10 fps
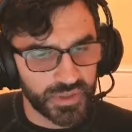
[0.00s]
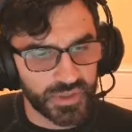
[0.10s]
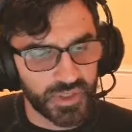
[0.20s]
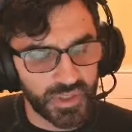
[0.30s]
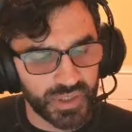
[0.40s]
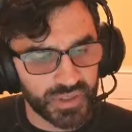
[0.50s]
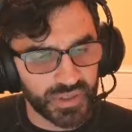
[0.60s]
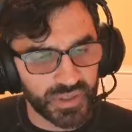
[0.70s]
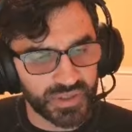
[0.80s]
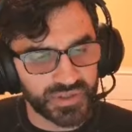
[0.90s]
and
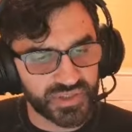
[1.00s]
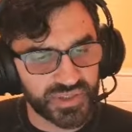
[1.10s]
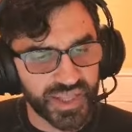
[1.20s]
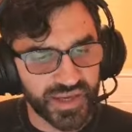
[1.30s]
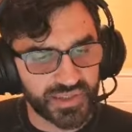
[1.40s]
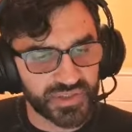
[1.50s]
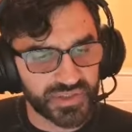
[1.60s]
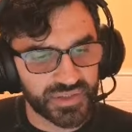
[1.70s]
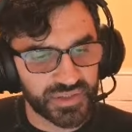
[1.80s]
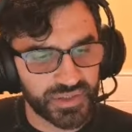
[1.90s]
then
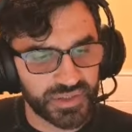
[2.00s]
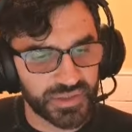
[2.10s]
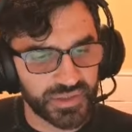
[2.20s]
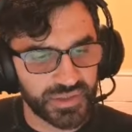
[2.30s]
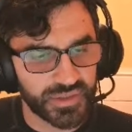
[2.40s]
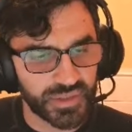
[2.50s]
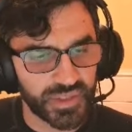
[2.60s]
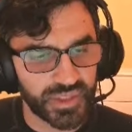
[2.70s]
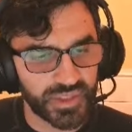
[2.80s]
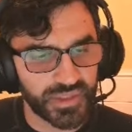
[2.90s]
status
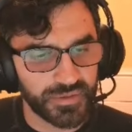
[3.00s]
ID.